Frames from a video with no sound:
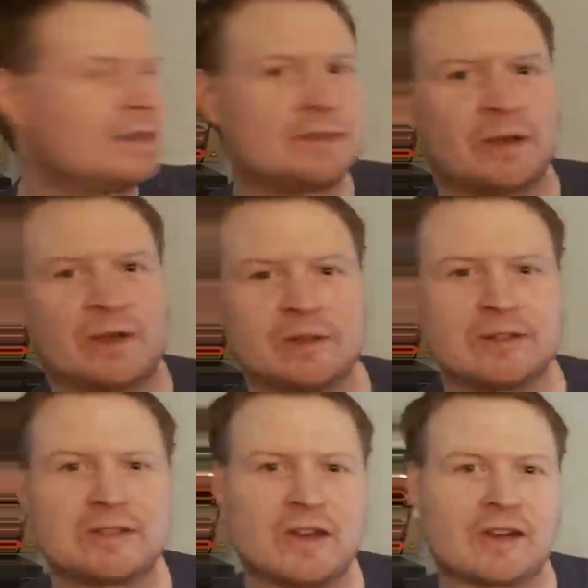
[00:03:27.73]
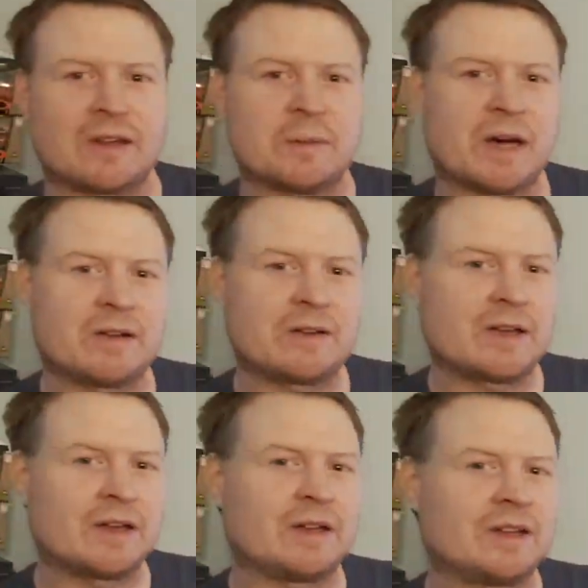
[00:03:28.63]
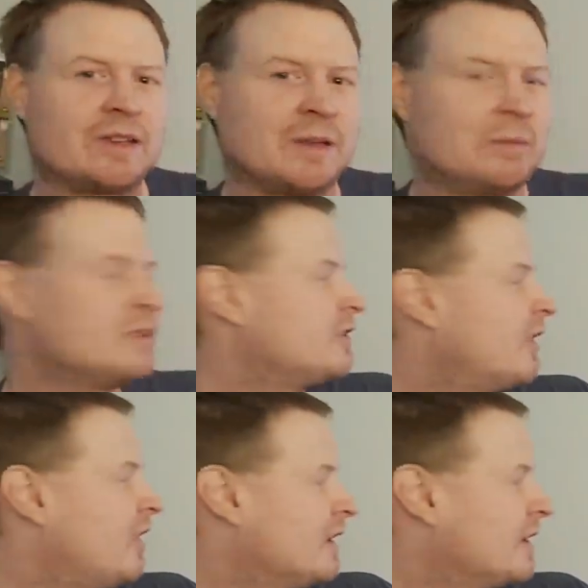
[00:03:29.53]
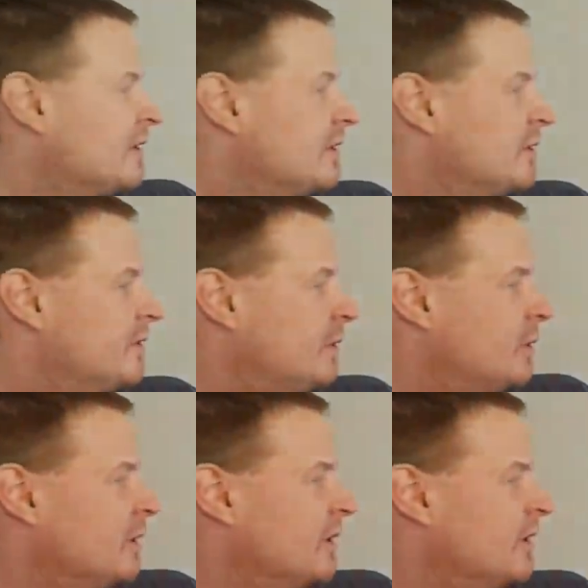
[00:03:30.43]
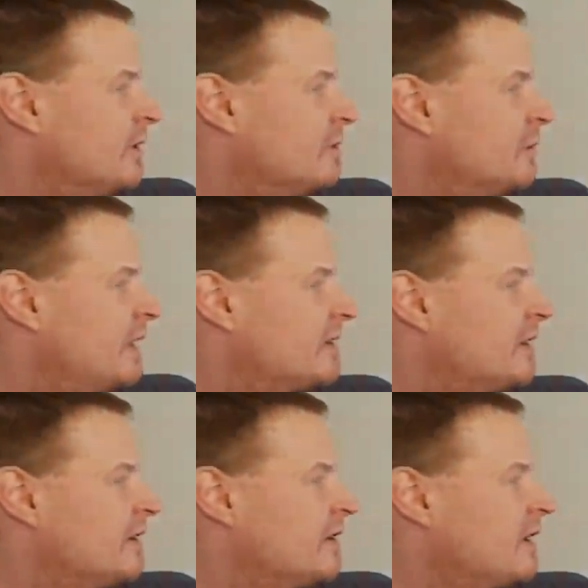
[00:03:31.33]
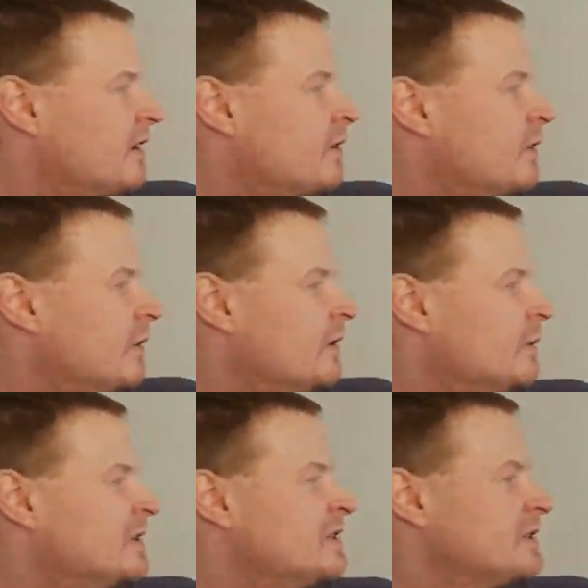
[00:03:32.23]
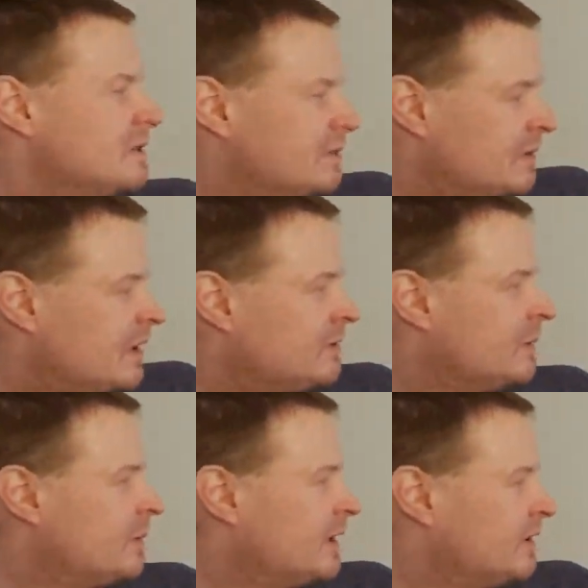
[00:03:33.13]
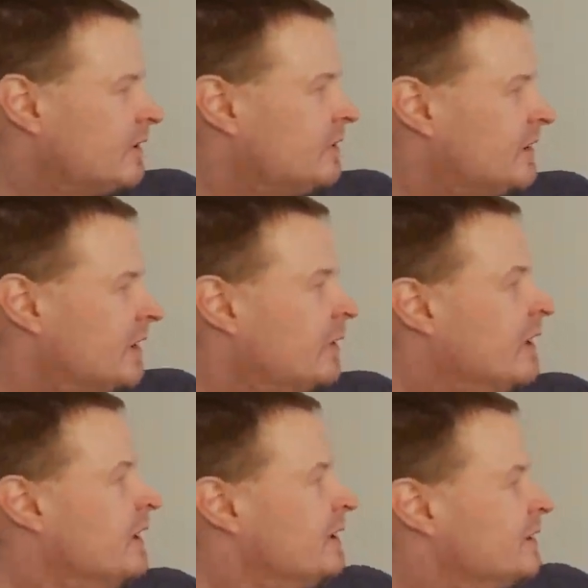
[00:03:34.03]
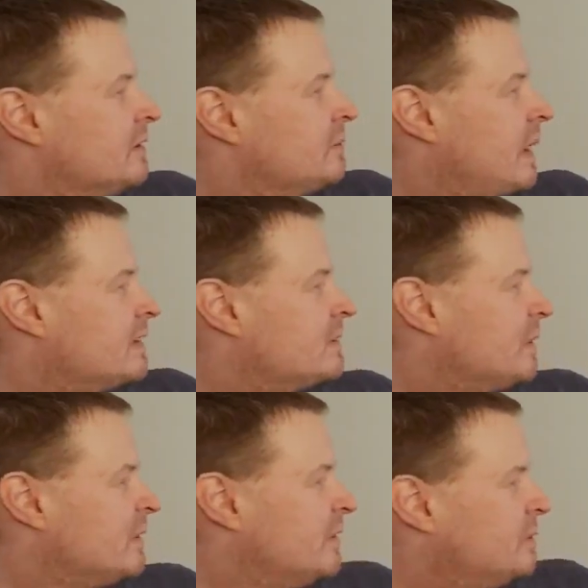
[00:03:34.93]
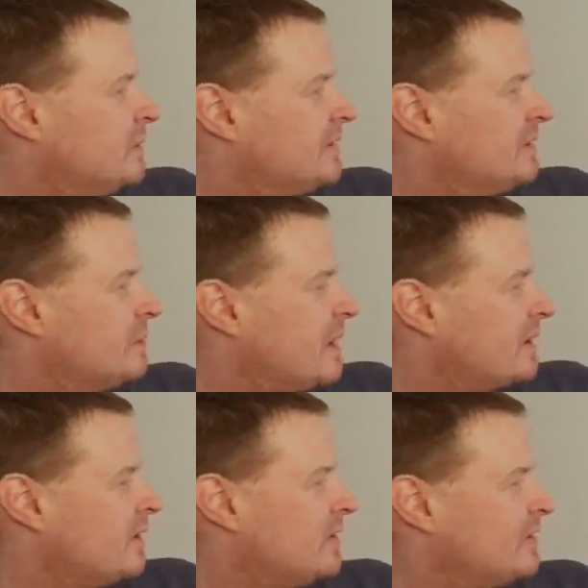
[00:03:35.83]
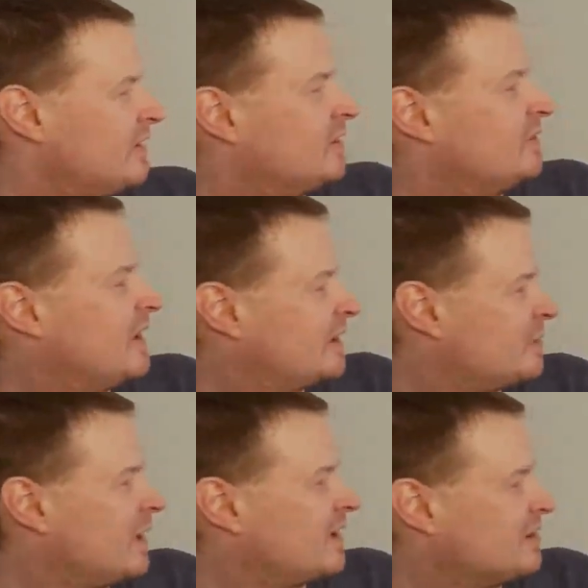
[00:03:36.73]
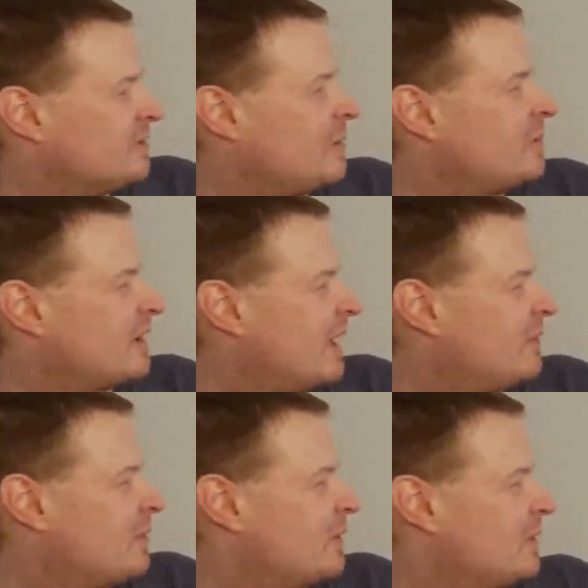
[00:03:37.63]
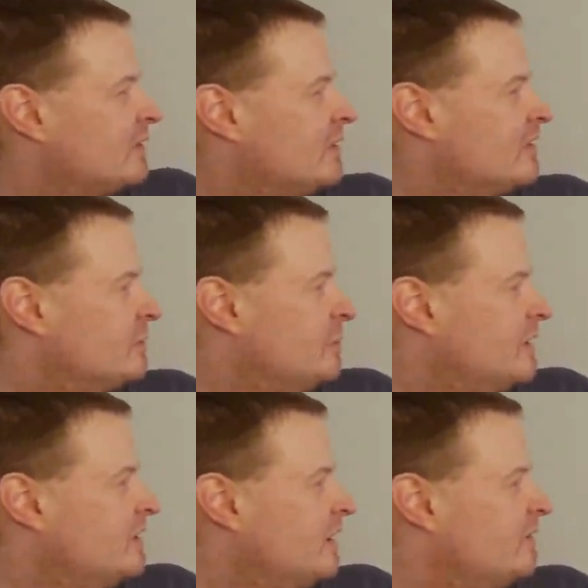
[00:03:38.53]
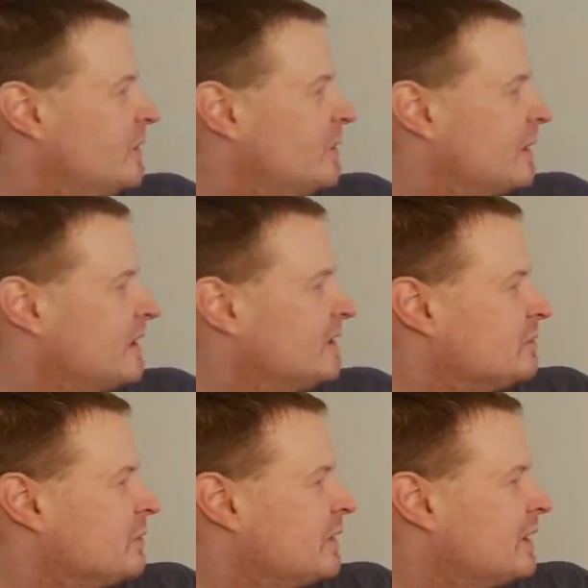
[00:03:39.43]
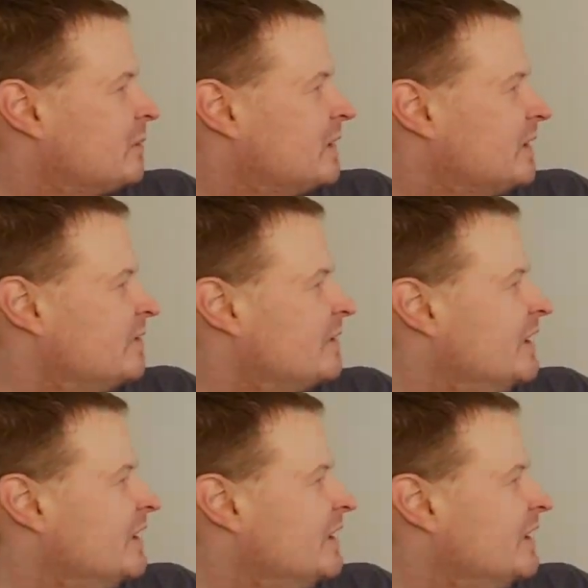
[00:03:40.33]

So he was just talking about a team stalling for basically an entire quarter, which comes up later in the video. This basketball hoop was in the backyard. These effects were actually from the camcorder. So this is BJ filming at this point, I believe.